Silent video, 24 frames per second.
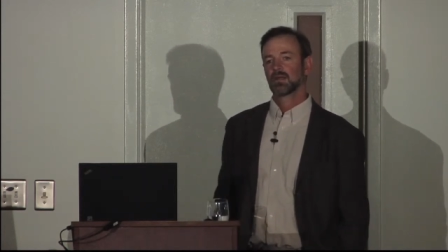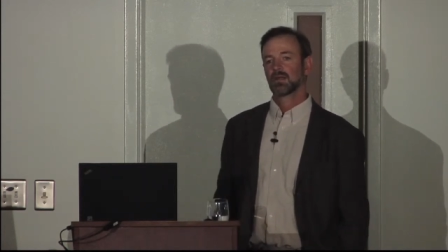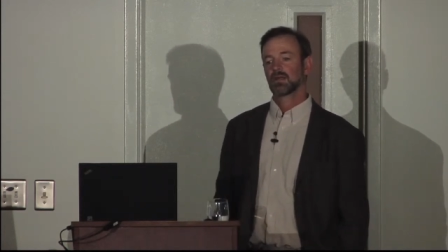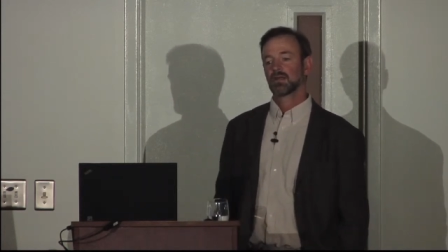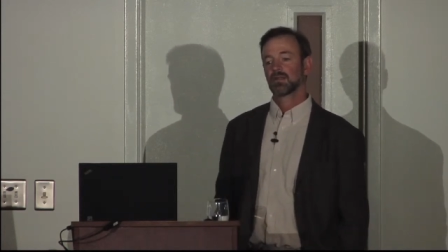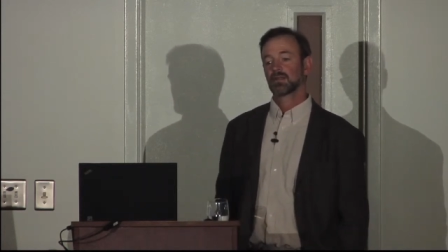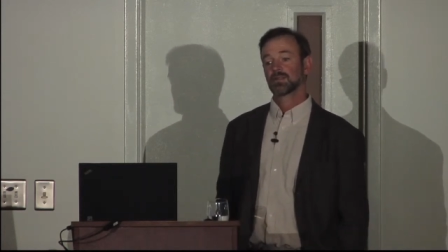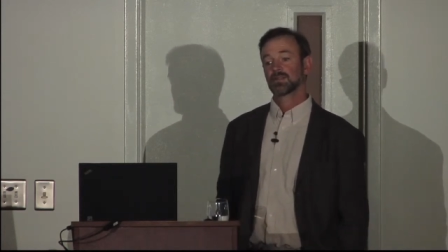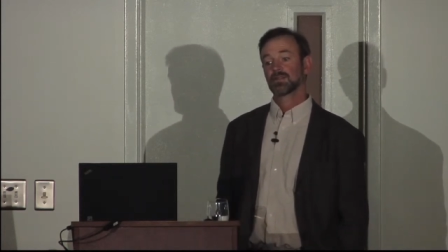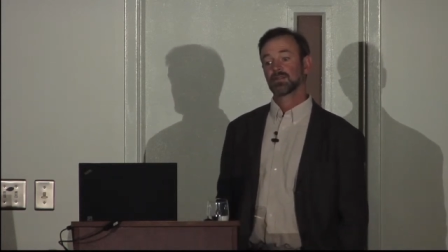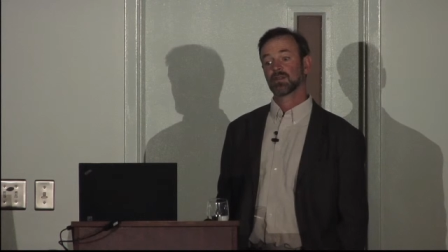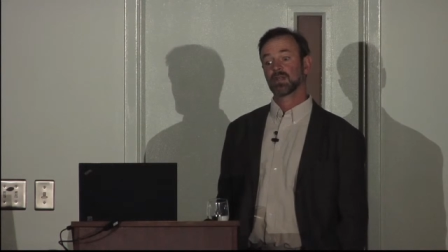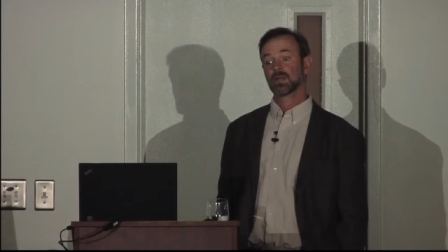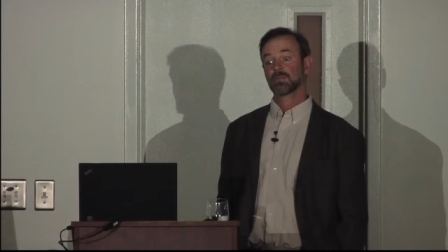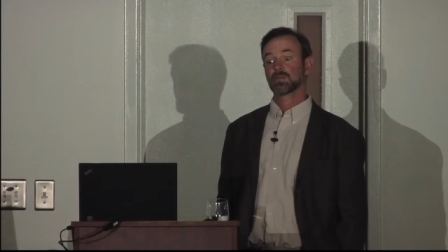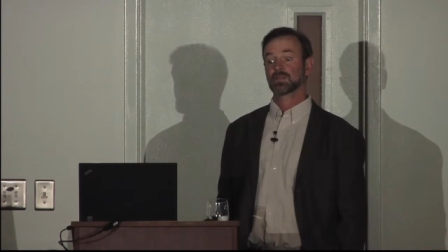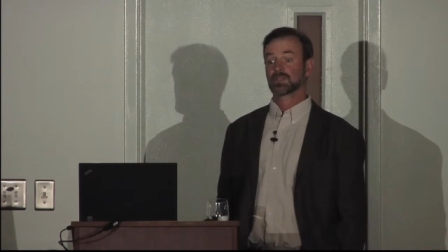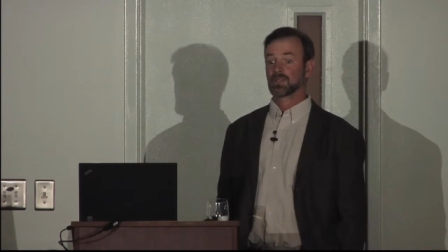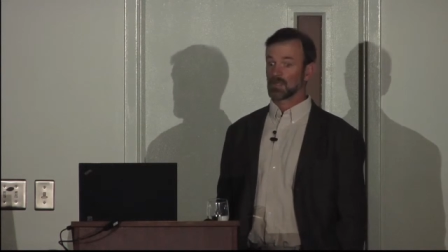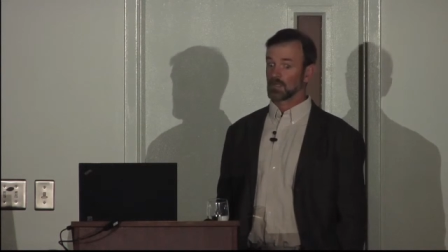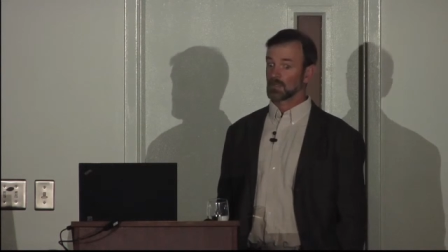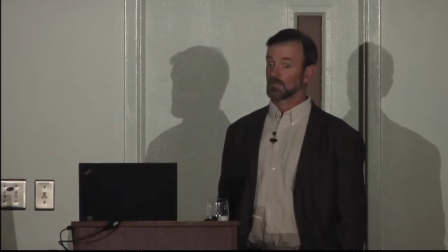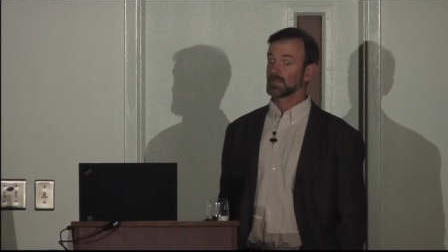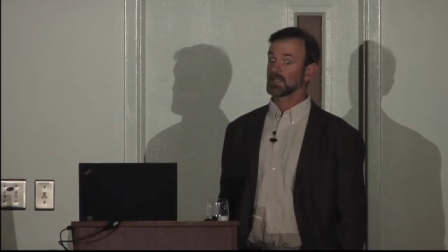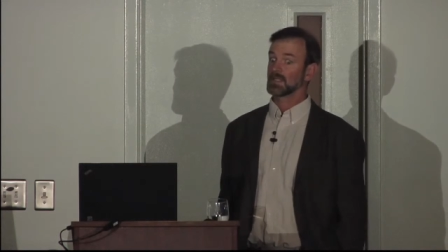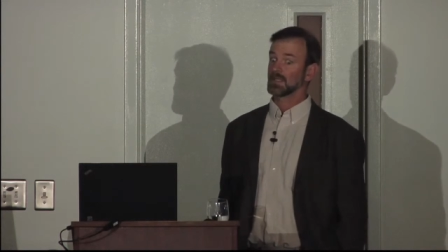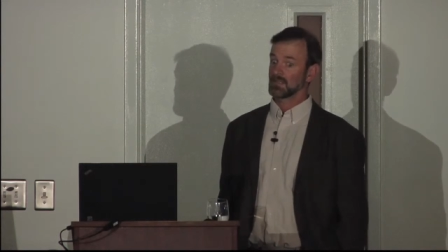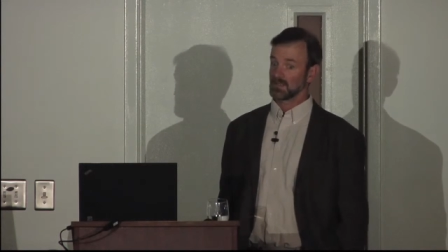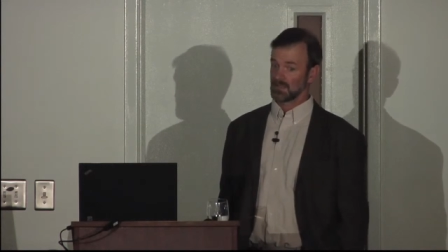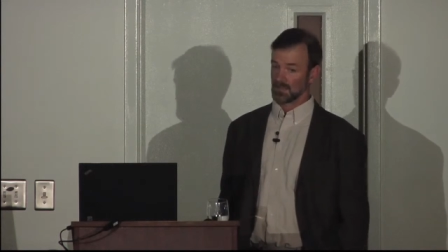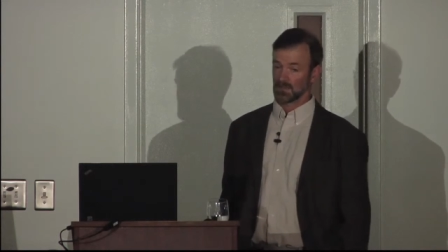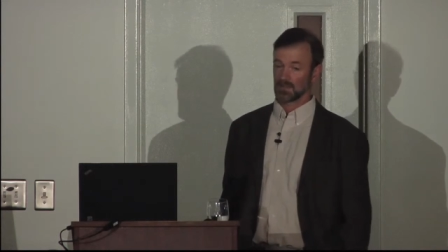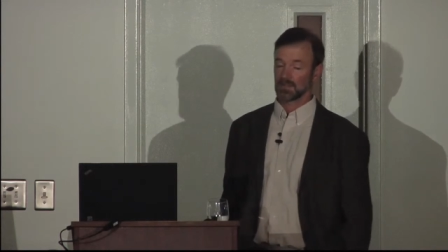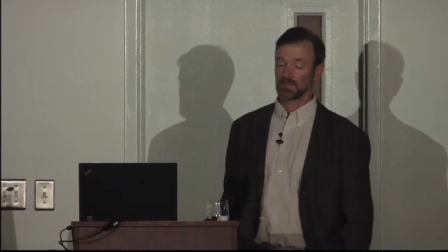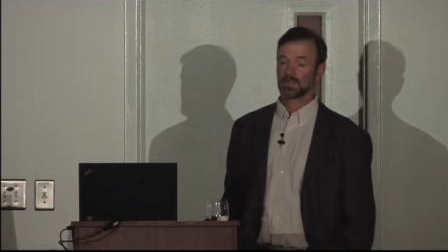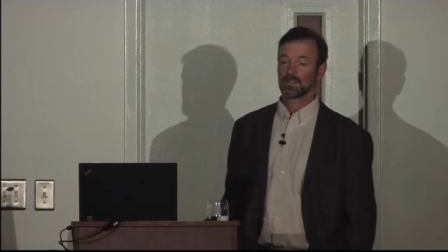Uh, snow leopards are being
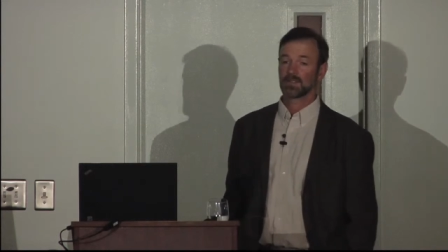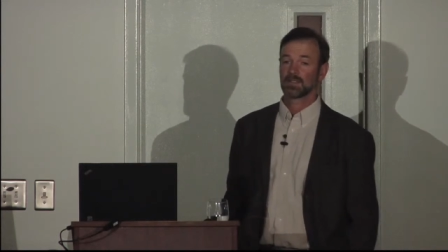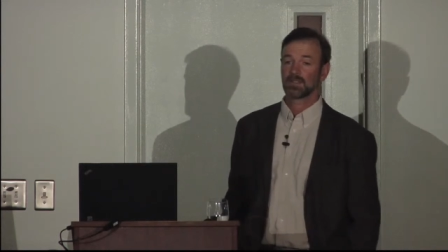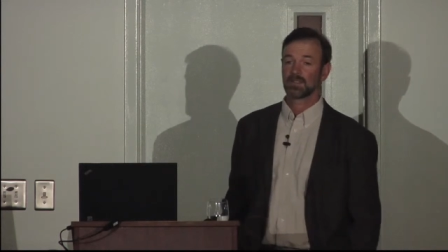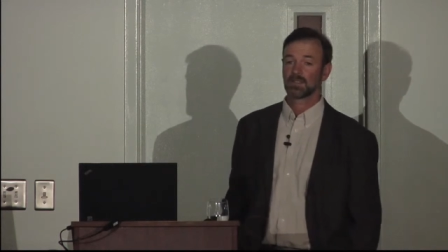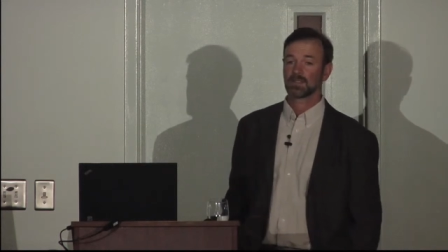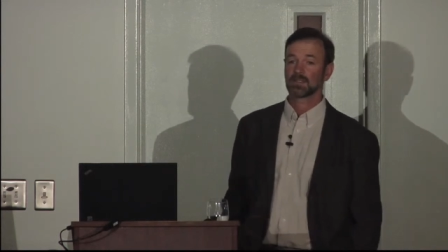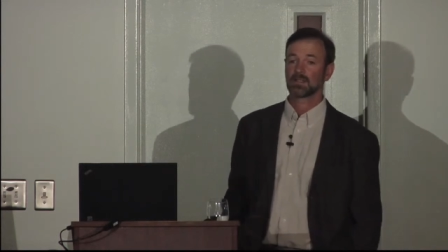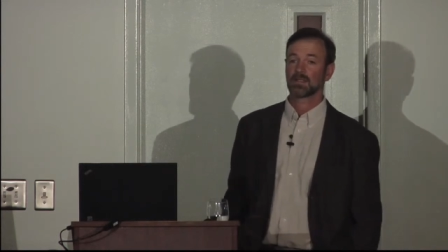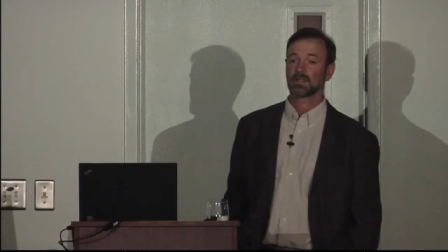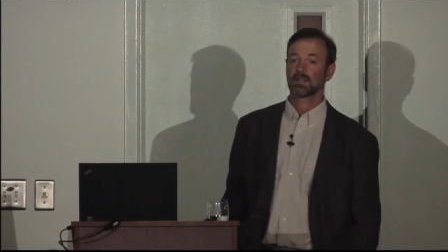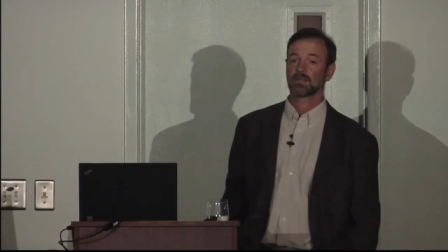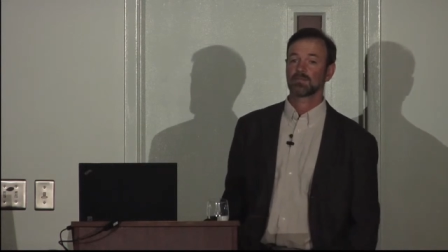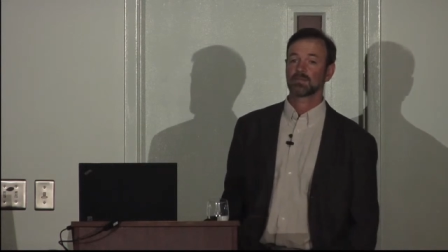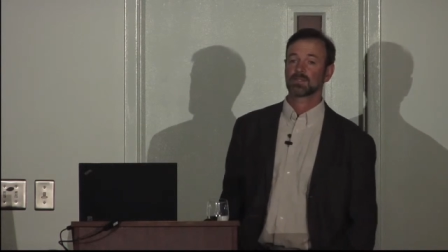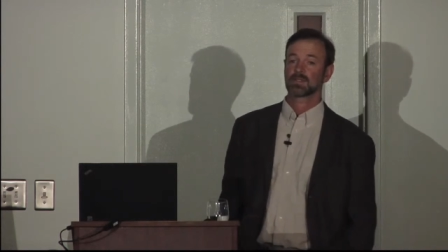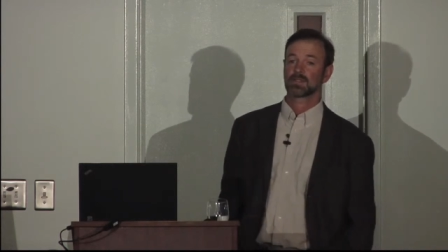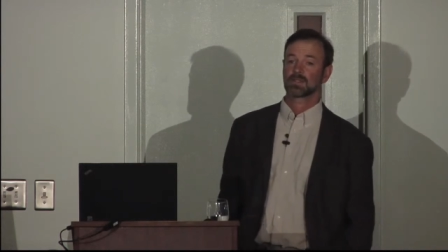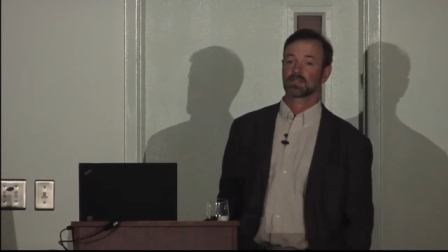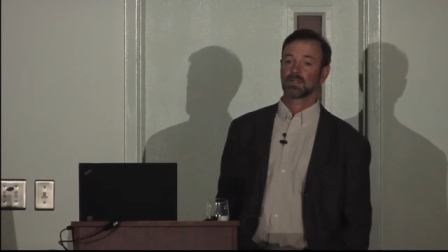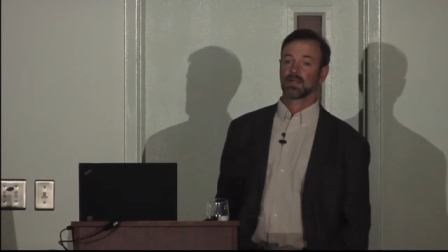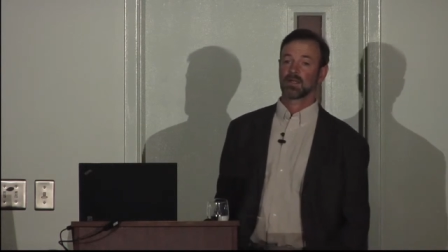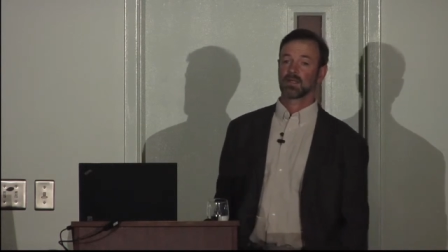killed at times,